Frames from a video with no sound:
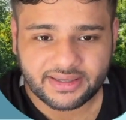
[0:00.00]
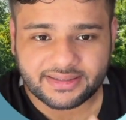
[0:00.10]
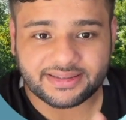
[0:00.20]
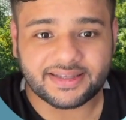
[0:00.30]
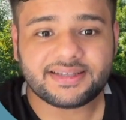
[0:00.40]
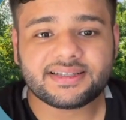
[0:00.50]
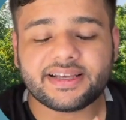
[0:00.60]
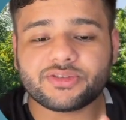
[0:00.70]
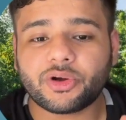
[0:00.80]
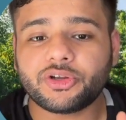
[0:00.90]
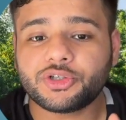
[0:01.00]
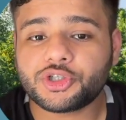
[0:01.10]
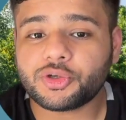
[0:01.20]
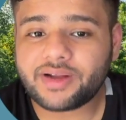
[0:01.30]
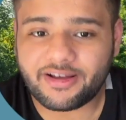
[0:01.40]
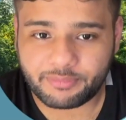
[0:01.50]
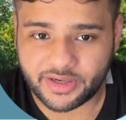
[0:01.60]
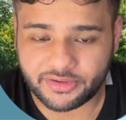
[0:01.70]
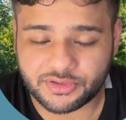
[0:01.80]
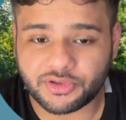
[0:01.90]
This is what you should have
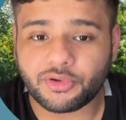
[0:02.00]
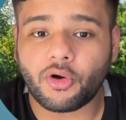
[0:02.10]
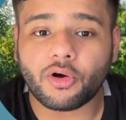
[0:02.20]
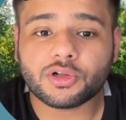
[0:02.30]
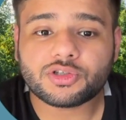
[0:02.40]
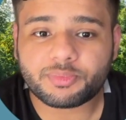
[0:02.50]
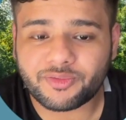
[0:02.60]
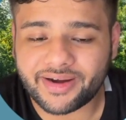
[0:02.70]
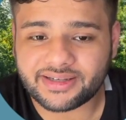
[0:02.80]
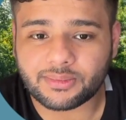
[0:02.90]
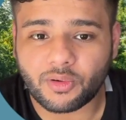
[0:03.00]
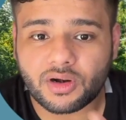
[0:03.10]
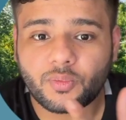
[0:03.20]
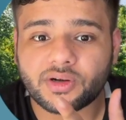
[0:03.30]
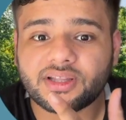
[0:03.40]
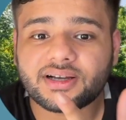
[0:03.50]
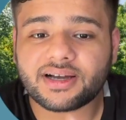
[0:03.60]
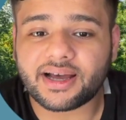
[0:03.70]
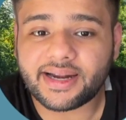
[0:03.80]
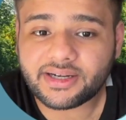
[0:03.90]
produced. So you also provide the model what the
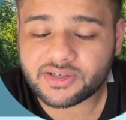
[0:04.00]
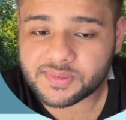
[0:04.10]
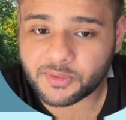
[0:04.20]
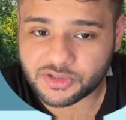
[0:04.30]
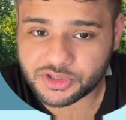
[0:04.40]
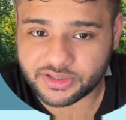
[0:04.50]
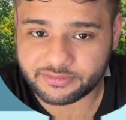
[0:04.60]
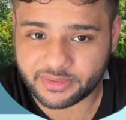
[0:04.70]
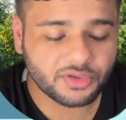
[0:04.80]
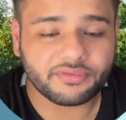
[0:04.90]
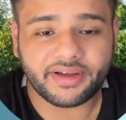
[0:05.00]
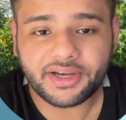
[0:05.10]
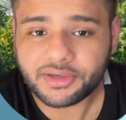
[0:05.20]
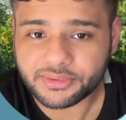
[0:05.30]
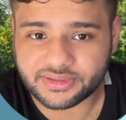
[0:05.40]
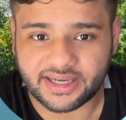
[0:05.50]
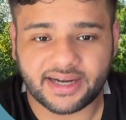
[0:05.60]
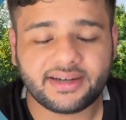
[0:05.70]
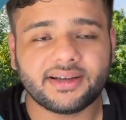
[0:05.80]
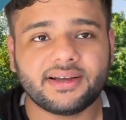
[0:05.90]
correct response should have been. When you do that,
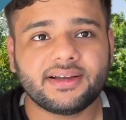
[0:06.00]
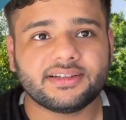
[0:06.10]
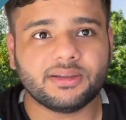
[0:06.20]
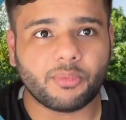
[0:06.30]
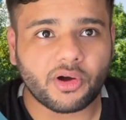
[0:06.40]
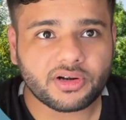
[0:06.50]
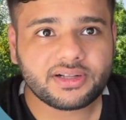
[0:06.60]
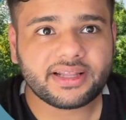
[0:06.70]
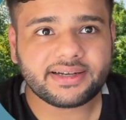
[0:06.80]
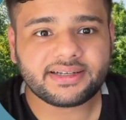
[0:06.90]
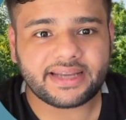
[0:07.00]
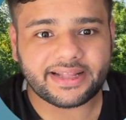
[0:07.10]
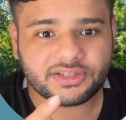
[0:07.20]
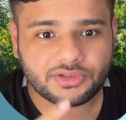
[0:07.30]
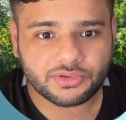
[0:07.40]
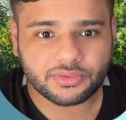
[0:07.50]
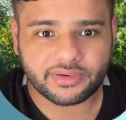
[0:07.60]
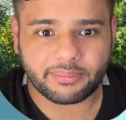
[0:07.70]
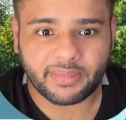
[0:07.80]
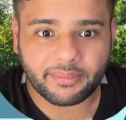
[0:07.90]
the model then tends to
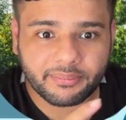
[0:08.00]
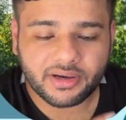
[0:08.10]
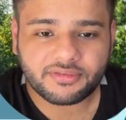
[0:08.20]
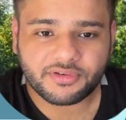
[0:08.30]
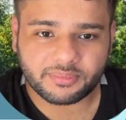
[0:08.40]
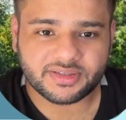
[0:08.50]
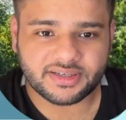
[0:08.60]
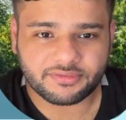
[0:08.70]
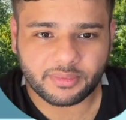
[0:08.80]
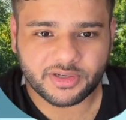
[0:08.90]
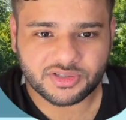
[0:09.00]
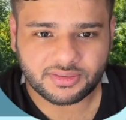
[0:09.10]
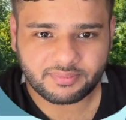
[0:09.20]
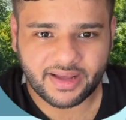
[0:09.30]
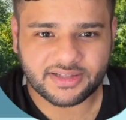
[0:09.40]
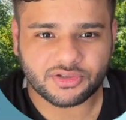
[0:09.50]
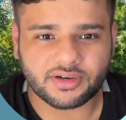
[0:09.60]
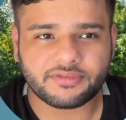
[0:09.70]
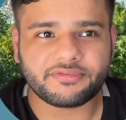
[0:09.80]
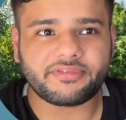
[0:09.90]
remember from this information and sort
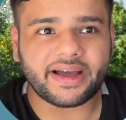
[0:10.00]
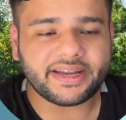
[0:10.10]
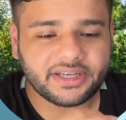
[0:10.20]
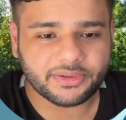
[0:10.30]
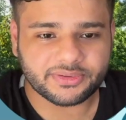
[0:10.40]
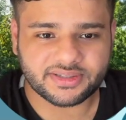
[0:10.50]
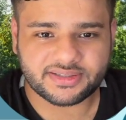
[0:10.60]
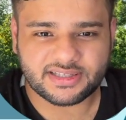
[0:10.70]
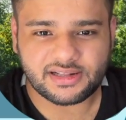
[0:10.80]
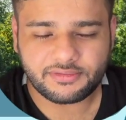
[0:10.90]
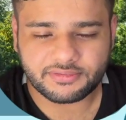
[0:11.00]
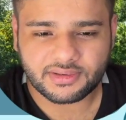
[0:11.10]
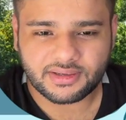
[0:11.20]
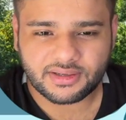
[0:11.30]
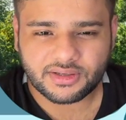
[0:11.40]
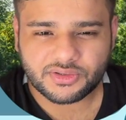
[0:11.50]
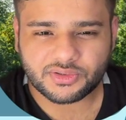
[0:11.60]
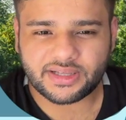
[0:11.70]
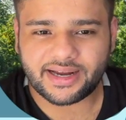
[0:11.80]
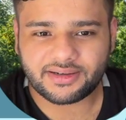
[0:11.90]
of fine tunes itself so
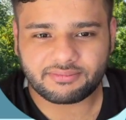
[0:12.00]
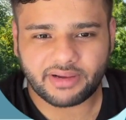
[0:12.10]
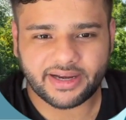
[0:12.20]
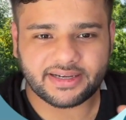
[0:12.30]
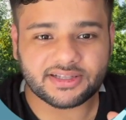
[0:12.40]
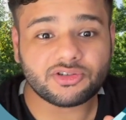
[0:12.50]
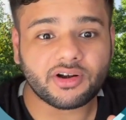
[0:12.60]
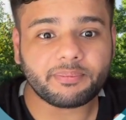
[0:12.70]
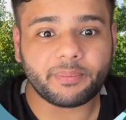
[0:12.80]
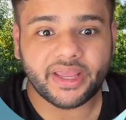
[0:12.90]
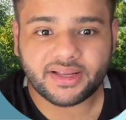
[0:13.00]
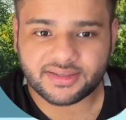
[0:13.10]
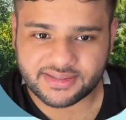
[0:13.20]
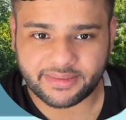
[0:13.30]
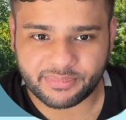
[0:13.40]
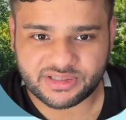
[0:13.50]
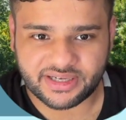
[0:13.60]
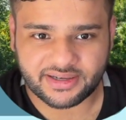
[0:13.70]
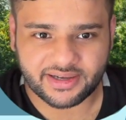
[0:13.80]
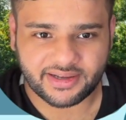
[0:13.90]
that it does not make the same
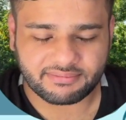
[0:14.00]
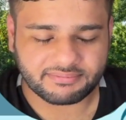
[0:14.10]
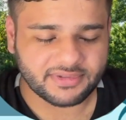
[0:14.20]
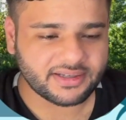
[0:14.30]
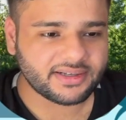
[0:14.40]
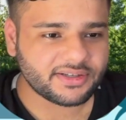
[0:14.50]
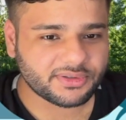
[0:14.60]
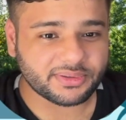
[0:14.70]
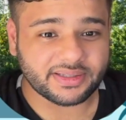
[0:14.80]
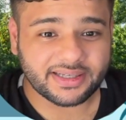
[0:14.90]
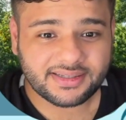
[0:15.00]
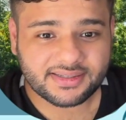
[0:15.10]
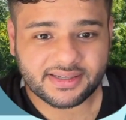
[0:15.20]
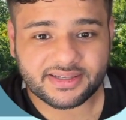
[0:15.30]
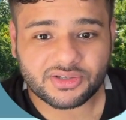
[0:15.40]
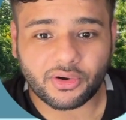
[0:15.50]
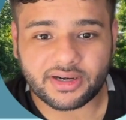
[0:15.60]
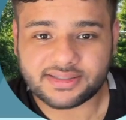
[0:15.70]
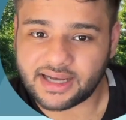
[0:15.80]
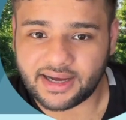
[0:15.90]
mistake again. So this is called
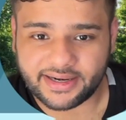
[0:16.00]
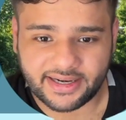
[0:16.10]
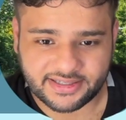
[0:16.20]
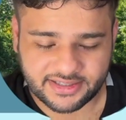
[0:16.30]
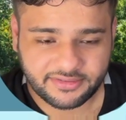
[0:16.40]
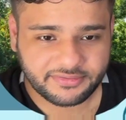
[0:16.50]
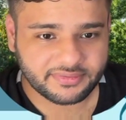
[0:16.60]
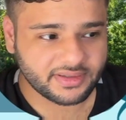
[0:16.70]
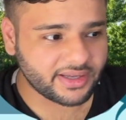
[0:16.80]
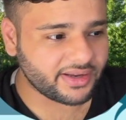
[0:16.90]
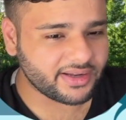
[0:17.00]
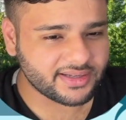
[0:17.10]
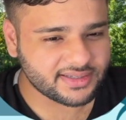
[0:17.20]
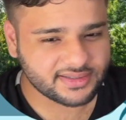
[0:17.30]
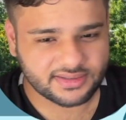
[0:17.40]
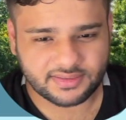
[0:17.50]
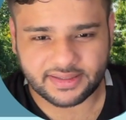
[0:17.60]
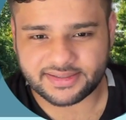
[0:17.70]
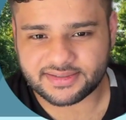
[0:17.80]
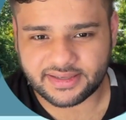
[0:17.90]
as RLHF. There is
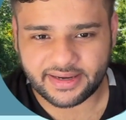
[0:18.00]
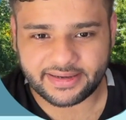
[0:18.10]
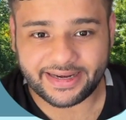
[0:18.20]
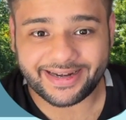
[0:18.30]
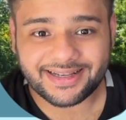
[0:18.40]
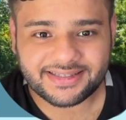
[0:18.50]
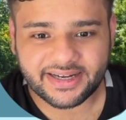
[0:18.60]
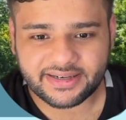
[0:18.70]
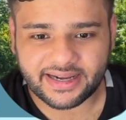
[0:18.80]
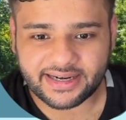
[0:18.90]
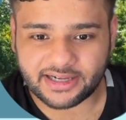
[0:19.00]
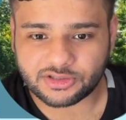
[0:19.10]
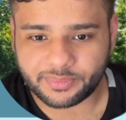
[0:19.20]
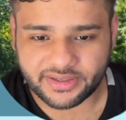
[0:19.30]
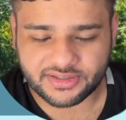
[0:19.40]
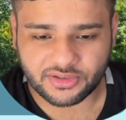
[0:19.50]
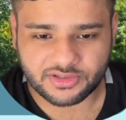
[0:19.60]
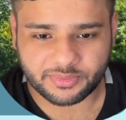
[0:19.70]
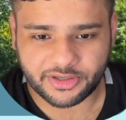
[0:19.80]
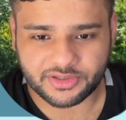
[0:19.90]
this data set that Anthropic has also
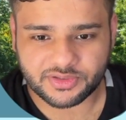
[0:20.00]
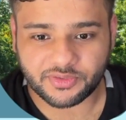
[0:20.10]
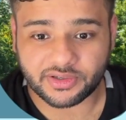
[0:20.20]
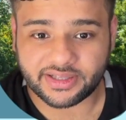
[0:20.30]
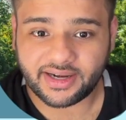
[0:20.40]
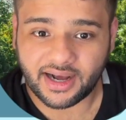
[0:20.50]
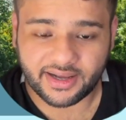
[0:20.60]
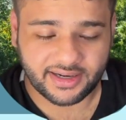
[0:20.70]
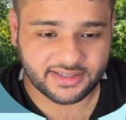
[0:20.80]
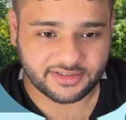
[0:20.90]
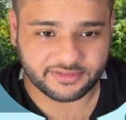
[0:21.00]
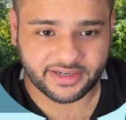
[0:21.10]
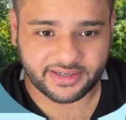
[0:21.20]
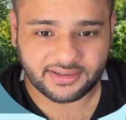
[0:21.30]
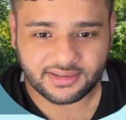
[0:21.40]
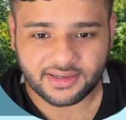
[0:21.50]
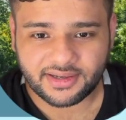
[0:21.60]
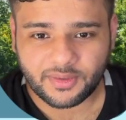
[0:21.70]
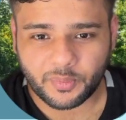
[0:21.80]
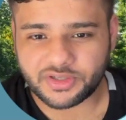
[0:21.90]
produced for their RLHF data,
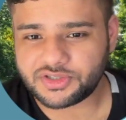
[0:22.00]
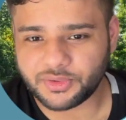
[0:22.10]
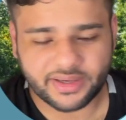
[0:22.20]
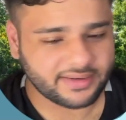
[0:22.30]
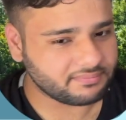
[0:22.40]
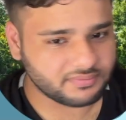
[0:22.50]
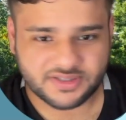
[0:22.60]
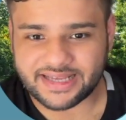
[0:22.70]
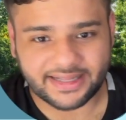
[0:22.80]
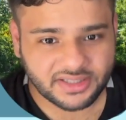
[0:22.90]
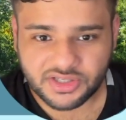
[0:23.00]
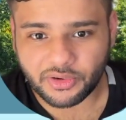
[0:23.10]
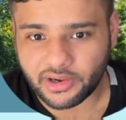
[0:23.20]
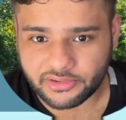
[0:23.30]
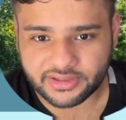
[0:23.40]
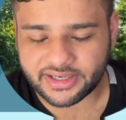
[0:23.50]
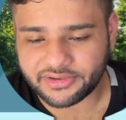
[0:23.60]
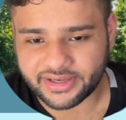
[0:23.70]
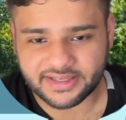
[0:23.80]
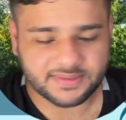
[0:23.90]
which you can scan this QR code and you
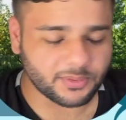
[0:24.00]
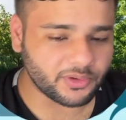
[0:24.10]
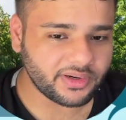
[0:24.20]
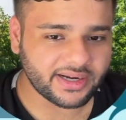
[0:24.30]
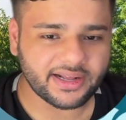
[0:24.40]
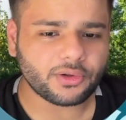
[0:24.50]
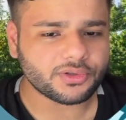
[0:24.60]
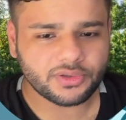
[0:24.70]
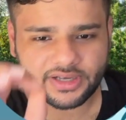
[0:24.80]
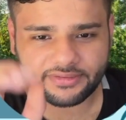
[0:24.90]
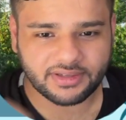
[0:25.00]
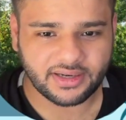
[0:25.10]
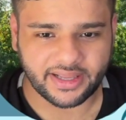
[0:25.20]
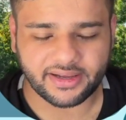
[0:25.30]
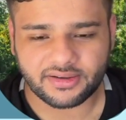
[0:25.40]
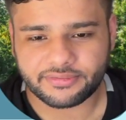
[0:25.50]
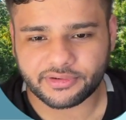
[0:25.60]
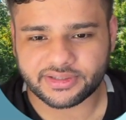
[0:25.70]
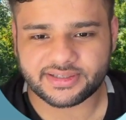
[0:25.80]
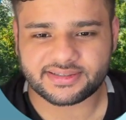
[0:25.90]
can explore. And I also leave the link for
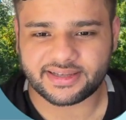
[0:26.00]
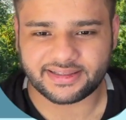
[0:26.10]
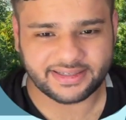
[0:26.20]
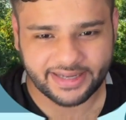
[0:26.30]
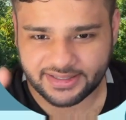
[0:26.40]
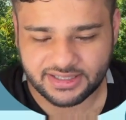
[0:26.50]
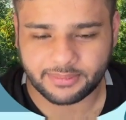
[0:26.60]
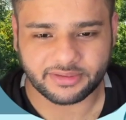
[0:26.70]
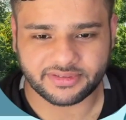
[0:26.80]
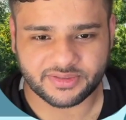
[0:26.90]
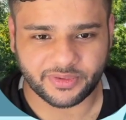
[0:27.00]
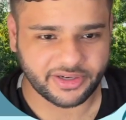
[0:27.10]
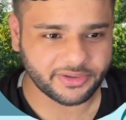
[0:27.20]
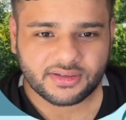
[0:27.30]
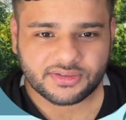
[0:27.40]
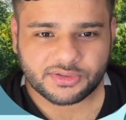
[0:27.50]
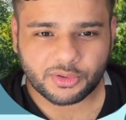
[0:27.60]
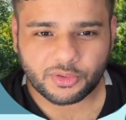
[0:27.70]
this in the text above this video. So